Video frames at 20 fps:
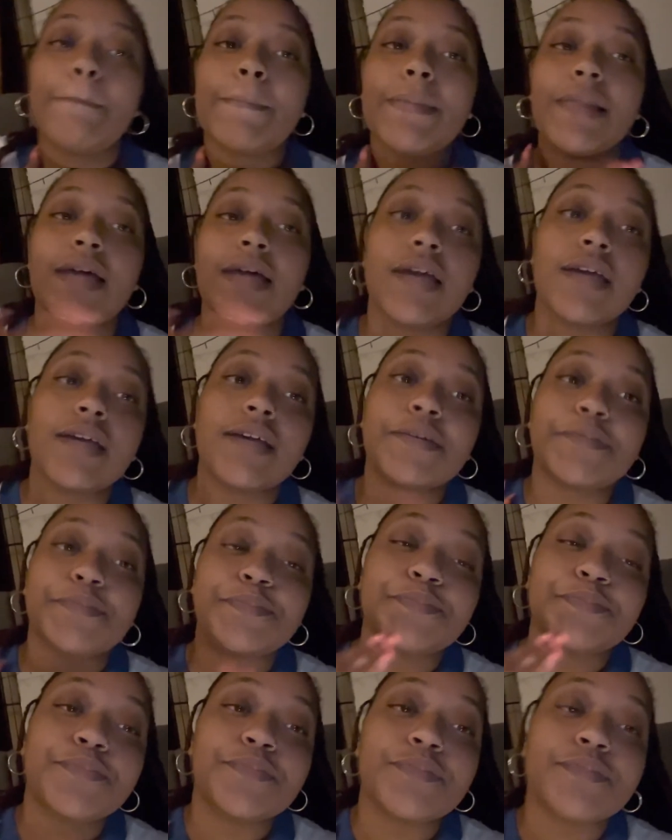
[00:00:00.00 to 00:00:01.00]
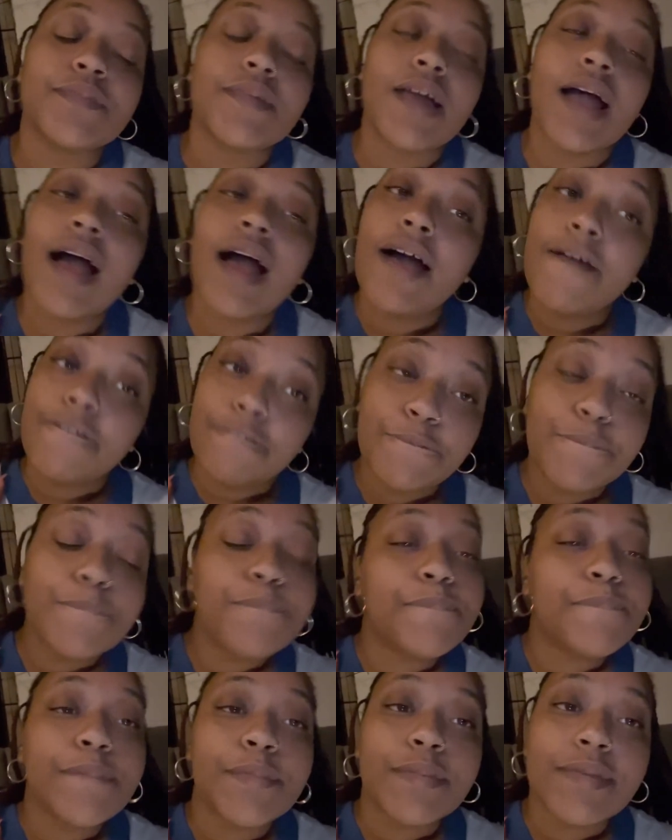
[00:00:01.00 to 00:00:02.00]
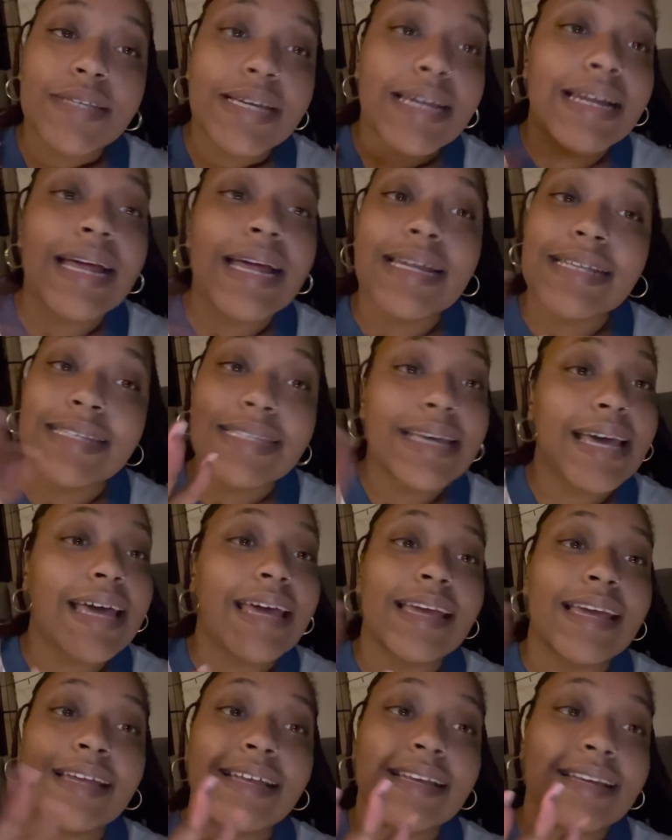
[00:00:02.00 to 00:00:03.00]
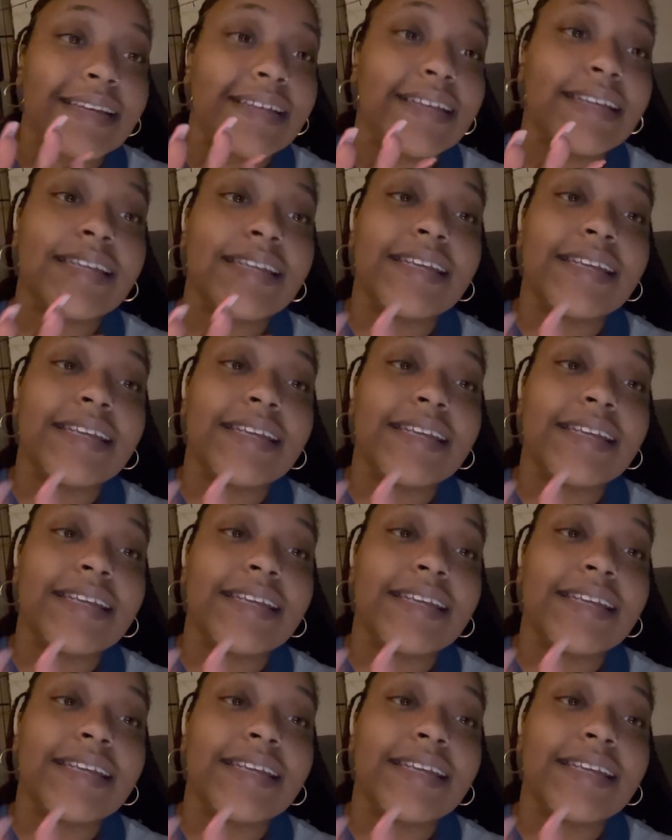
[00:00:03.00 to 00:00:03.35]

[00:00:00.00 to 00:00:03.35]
like 10 out of 10